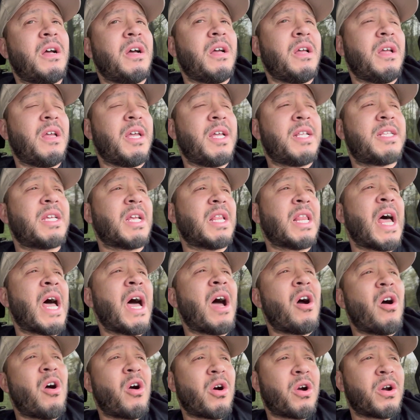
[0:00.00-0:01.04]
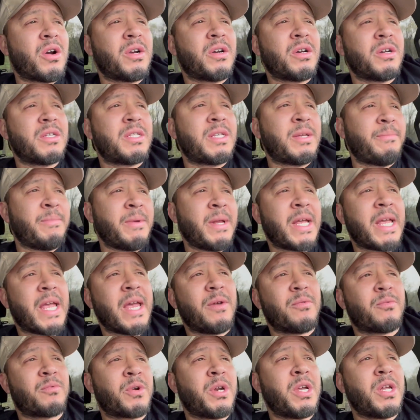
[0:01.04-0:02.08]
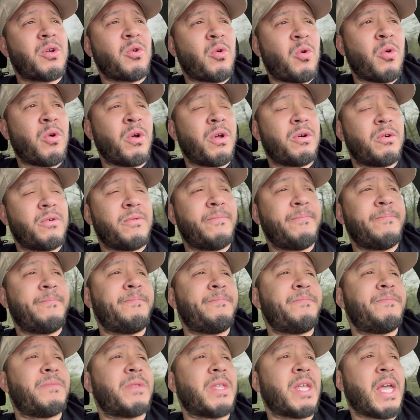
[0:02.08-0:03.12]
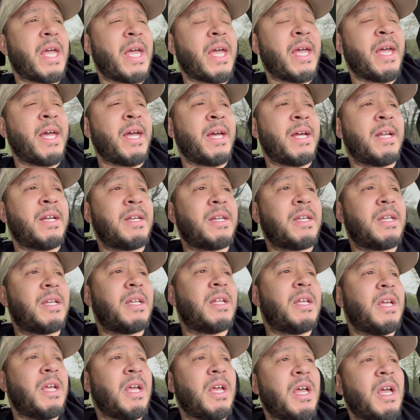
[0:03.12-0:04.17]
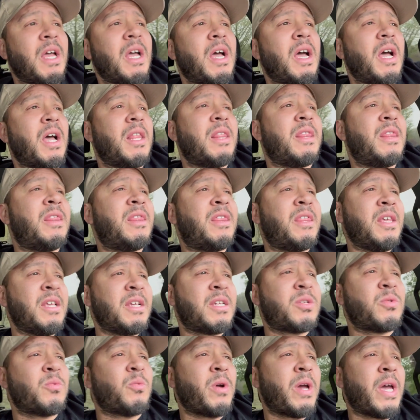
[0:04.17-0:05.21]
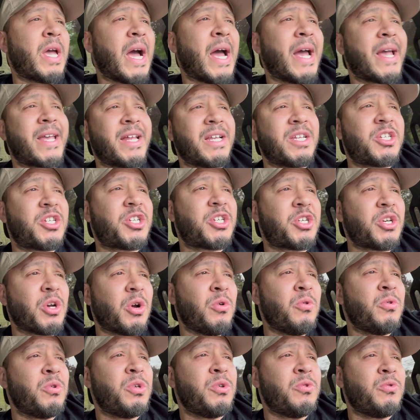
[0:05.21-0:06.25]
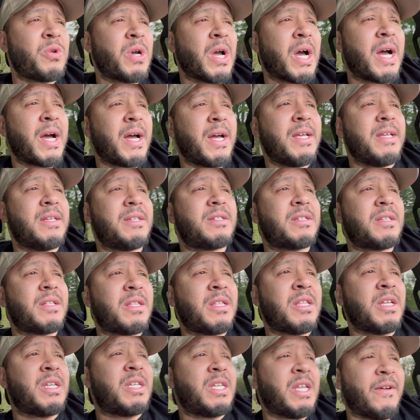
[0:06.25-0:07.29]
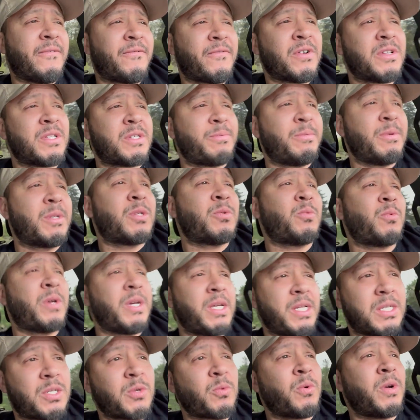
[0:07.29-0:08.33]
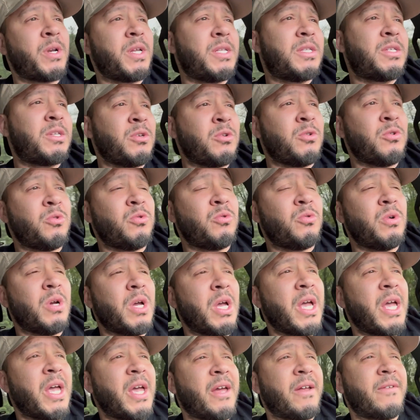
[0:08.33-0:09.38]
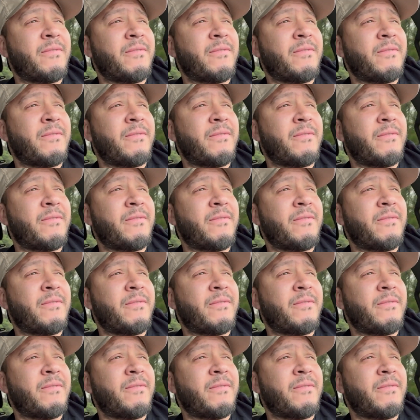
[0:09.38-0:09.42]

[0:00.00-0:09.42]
it's a lot harder to mitigate recoil, and this way I can show you guys the difference between 22 and